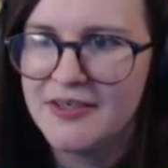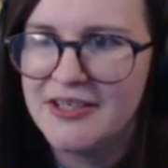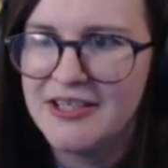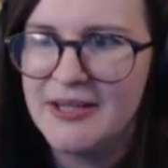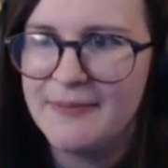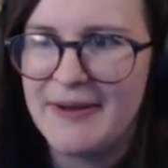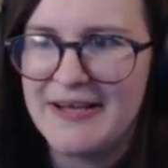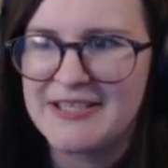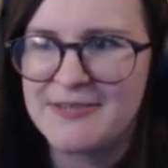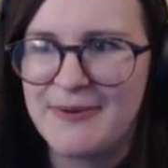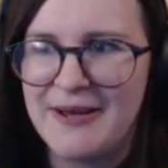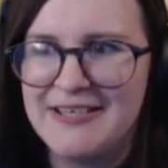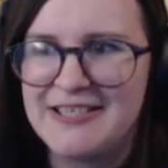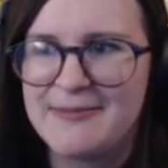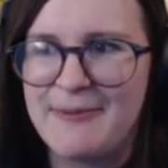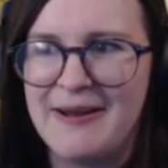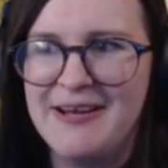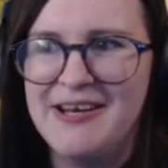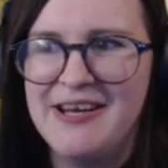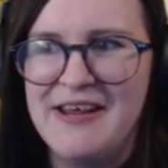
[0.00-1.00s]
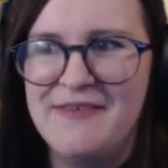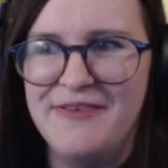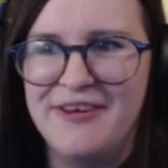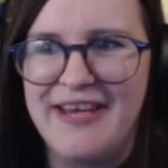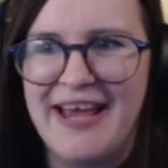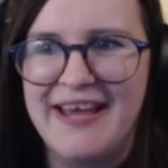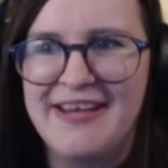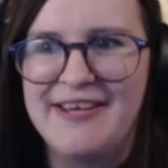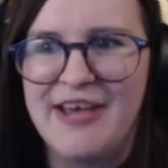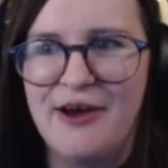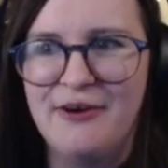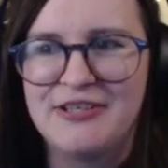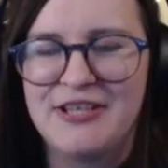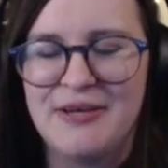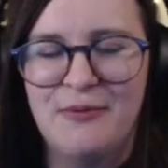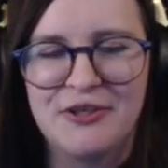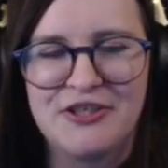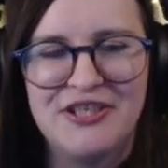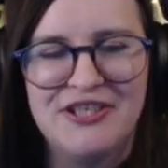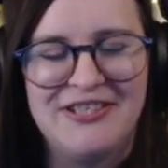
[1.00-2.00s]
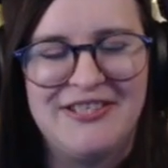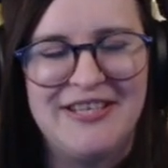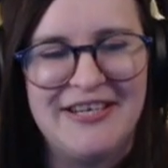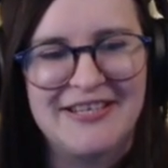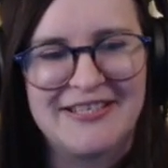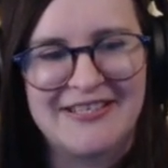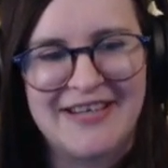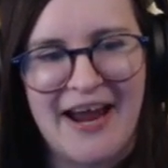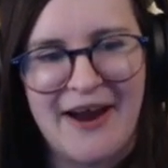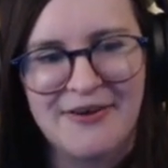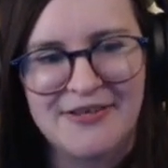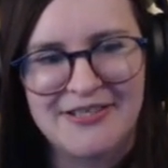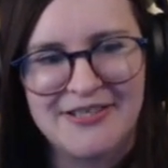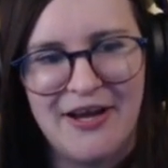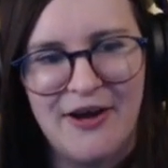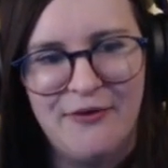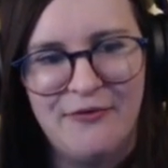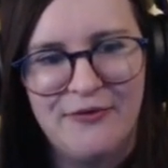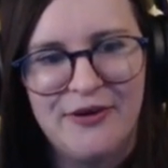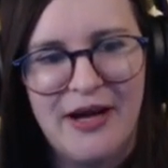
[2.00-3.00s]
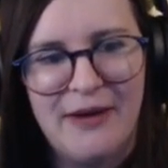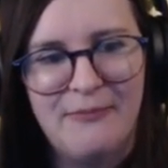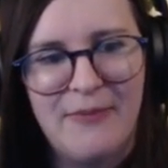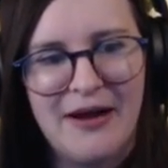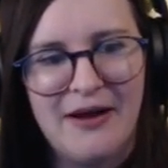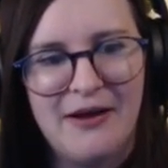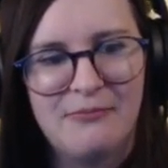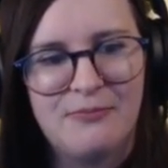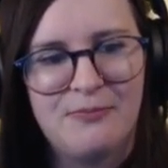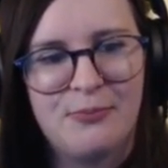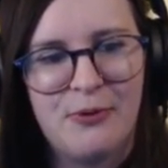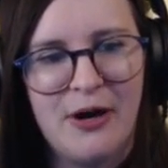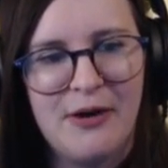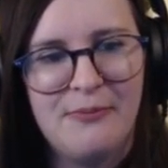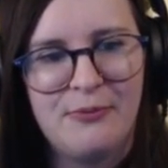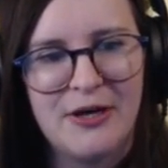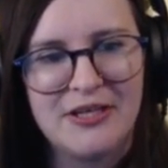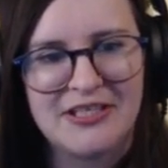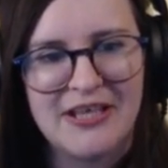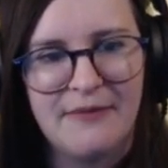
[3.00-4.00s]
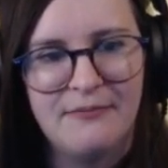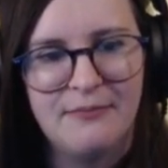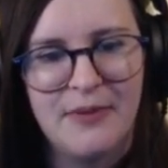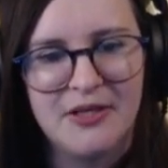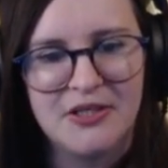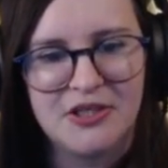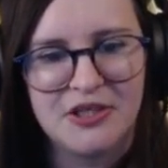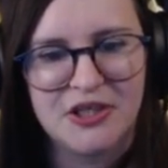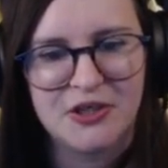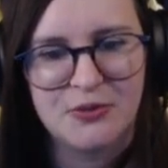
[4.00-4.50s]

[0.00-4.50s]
The best way to spend an evening getting cozy watching scare Carousel. I'm, I'm quite impressed I haven't managed to